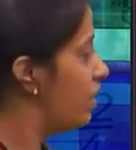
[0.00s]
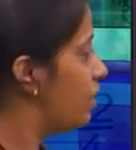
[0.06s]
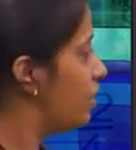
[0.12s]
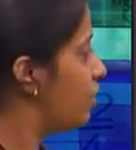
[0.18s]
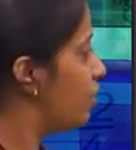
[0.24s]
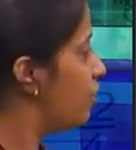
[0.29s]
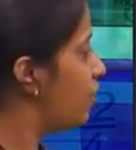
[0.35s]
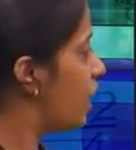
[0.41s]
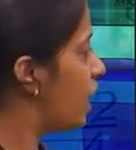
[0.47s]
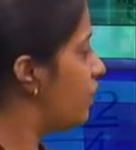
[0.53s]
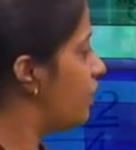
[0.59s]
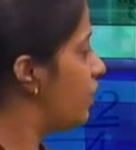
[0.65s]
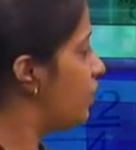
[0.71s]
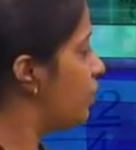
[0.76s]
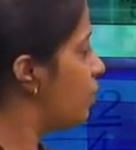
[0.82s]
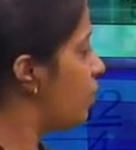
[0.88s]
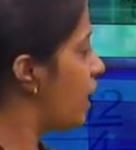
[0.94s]
So 5
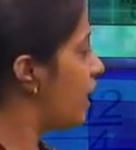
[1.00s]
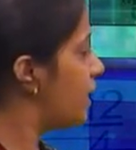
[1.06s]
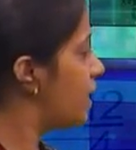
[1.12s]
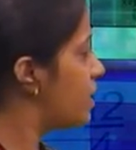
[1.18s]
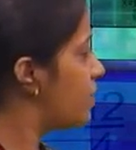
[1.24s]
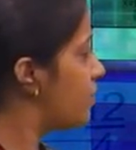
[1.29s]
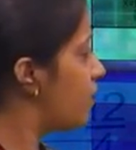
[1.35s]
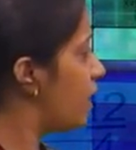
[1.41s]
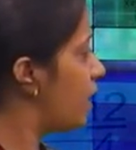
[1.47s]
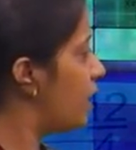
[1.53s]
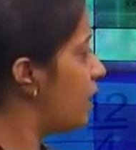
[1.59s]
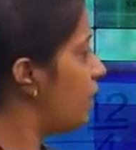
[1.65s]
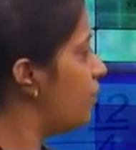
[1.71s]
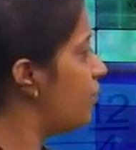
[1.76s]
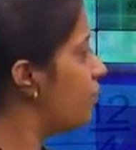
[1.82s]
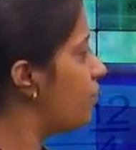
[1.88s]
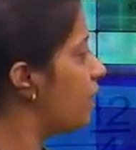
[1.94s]
into 1 is
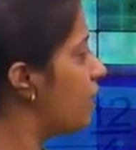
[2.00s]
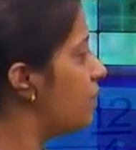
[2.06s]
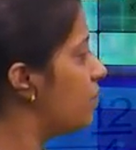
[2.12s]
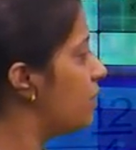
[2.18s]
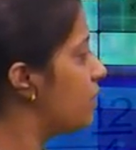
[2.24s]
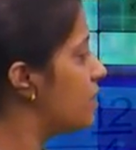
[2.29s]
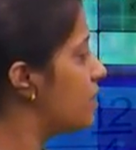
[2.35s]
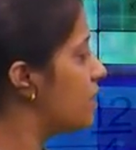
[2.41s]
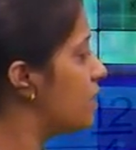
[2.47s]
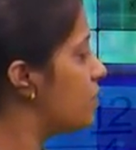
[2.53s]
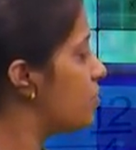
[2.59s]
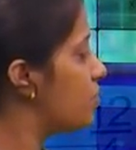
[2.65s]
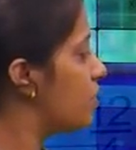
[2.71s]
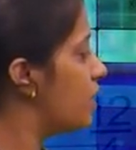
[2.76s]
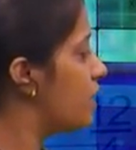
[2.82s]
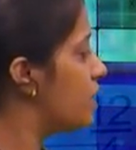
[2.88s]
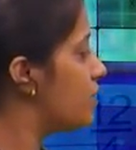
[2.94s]
5, 5 plus t
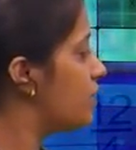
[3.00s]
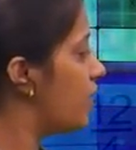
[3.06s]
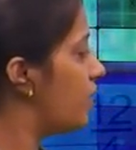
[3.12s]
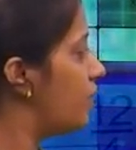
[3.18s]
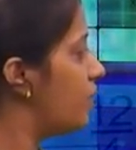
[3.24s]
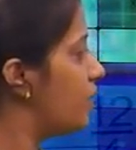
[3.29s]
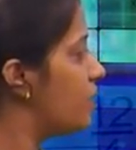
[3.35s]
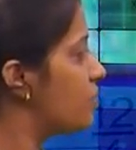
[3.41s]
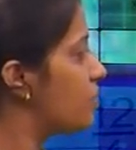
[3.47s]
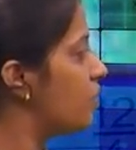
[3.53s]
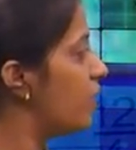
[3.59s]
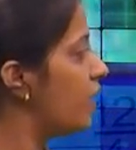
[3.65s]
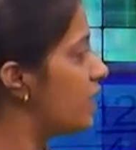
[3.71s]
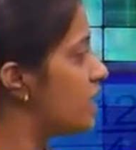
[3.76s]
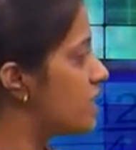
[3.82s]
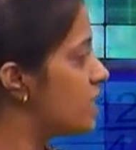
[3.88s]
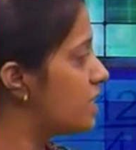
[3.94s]
square is 5t square,
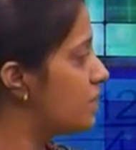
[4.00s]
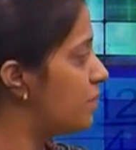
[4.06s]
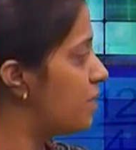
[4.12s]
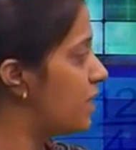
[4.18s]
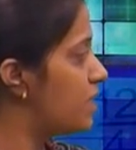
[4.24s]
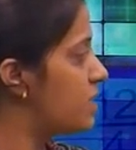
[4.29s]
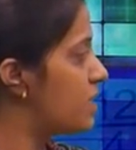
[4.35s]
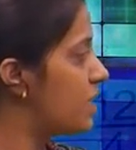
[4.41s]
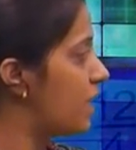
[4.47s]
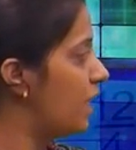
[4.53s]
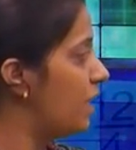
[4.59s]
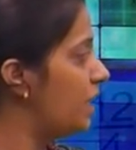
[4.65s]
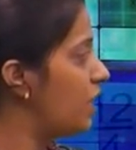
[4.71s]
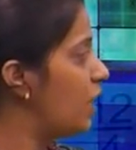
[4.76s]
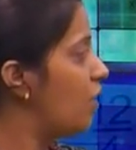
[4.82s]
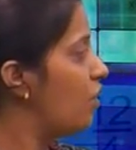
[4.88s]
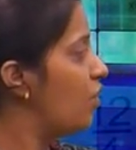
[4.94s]
this is a plus
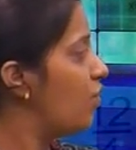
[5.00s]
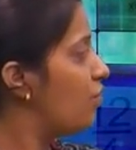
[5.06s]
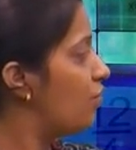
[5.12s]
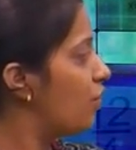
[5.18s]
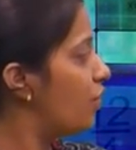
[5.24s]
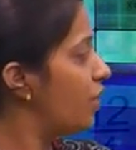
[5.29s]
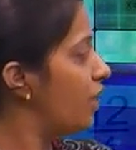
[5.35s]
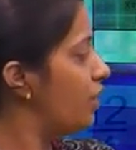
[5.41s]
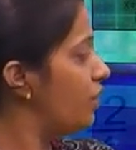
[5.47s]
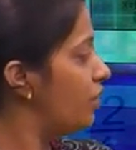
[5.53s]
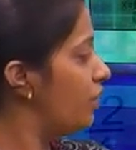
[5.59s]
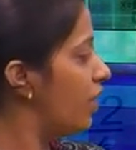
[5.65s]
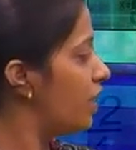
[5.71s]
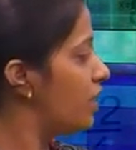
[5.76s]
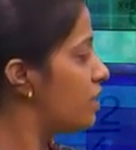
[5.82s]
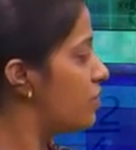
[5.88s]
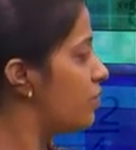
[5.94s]
sign. 4 into
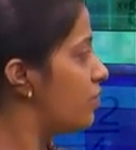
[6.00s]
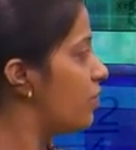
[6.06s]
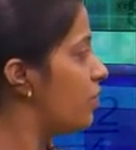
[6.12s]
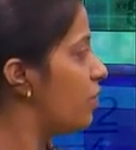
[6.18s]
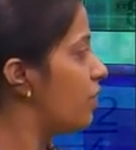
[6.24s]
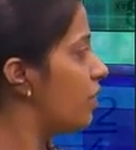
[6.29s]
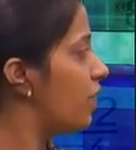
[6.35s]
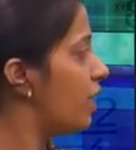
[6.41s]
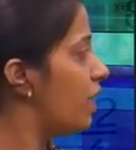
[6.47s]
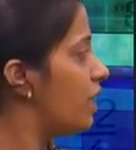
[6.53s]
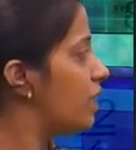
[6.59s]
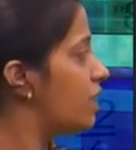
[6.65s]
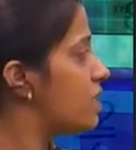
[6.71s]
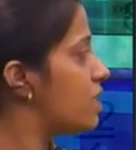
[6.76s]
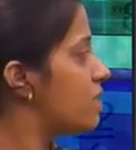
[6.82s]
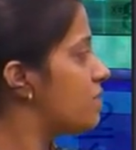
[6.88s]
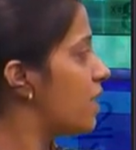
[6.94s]
1 is 4 and
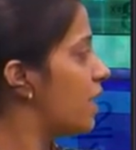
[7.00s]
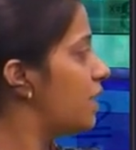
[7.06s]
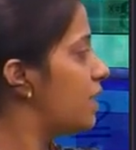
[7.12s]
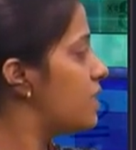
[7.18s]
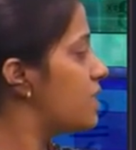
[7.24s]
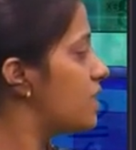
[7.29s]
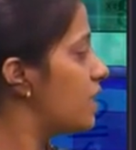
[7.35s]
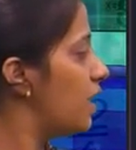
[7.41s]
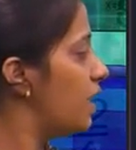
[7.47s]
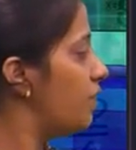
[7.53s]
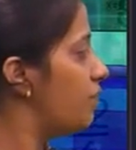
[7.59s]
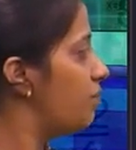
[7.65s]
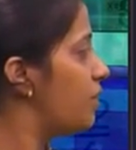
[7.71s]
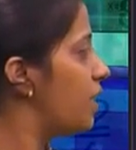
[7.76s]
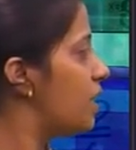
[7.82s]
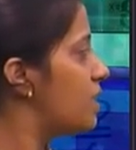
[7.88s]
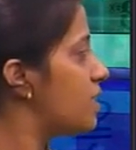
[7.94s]
this is minus sign,
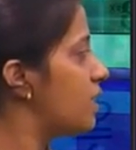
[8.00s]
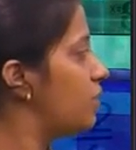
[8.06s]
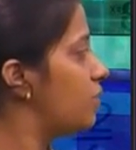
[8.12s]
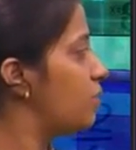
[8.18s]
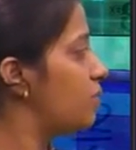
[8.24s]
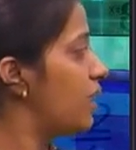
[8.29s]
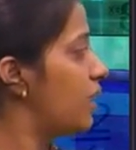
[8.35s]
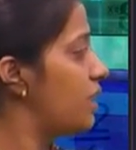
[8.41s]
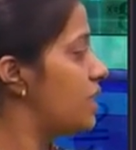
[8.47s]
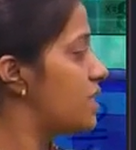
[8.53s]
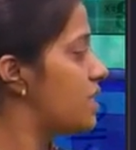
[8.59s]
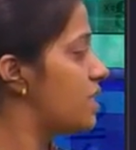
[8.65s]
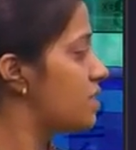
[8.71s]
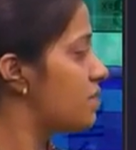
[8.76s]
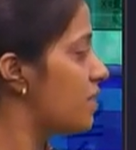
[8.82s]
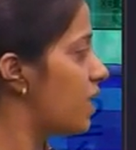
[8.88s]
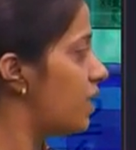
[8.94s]
plus into minus
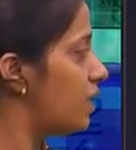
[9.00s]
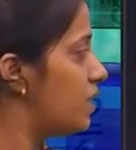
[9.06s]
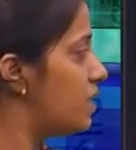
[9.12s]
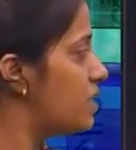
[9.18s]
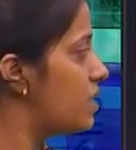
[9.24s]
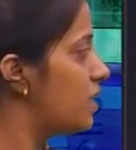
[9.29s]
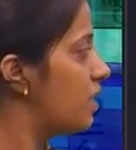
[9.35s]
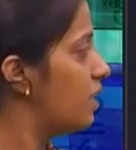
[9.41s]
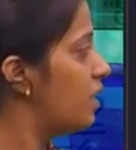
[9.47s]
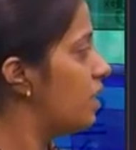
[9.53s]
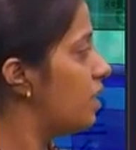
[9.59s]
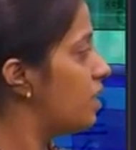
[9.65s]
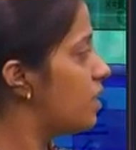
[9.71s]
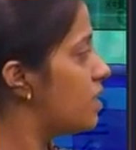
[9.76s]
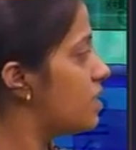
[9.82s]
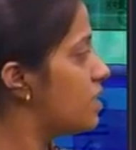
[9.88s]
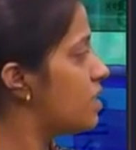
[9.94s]
is minus,
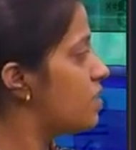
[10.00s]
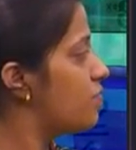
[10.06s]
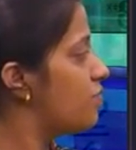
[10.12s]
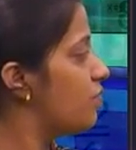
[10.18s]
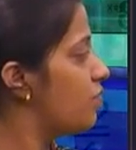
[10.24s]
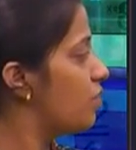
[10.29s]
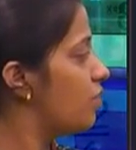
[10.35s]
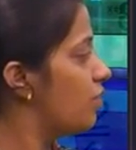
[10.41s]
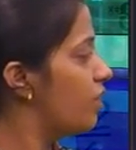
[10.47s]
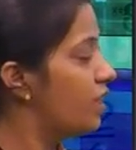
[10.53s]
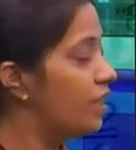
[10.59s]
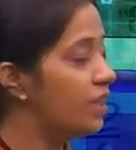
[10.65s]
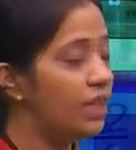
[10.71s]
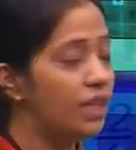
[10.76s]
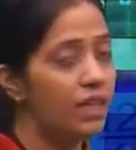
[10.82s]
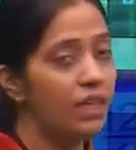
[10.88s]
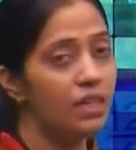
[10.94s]
this is
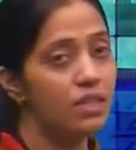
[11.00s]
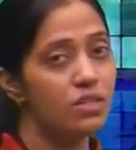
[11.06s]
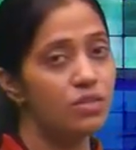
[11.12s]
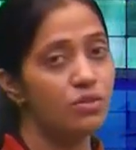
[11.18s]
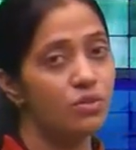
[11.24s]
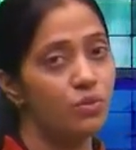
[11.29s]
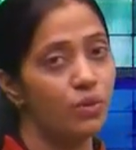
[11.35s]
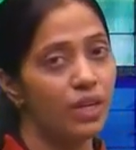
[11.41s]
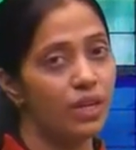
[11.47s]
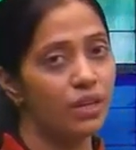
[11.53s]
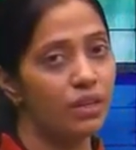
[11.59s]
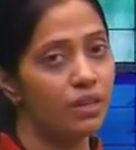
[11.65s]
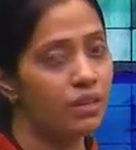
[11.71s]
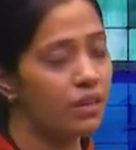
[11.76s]
4t square.